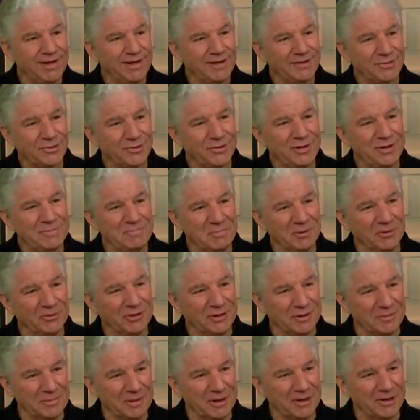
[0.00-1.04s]
thirty
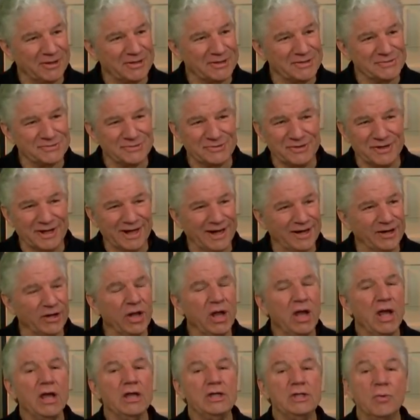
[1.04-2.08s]
million Americans are not... Do
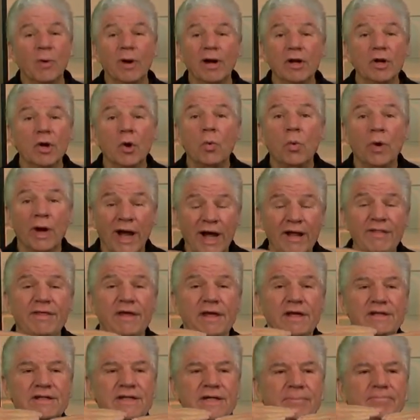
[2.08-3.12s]
you want to know what I
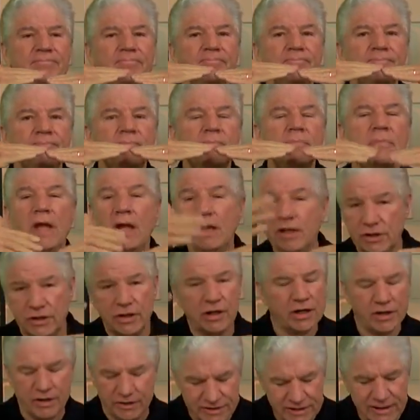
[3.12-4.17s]
think, Tim? And
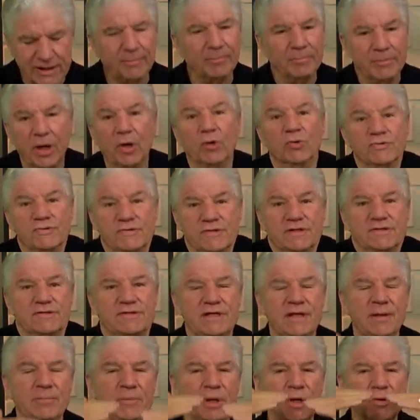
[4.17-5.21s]
Tim knows this.
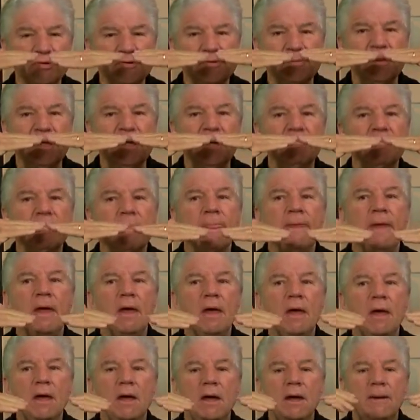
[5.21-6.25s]
Tim knows me.
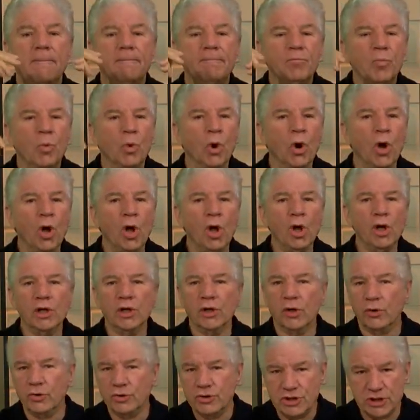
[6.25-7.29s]
We're all
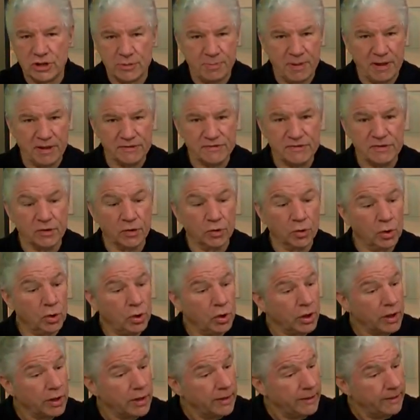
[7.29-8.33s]
allergic to penicillin.
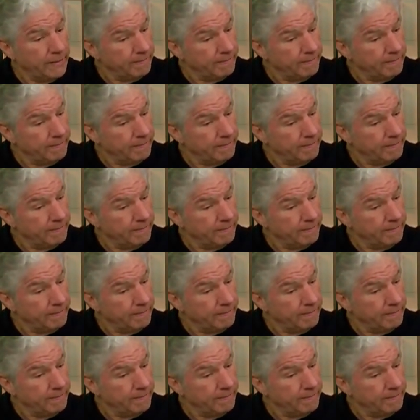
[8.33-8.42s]
Look.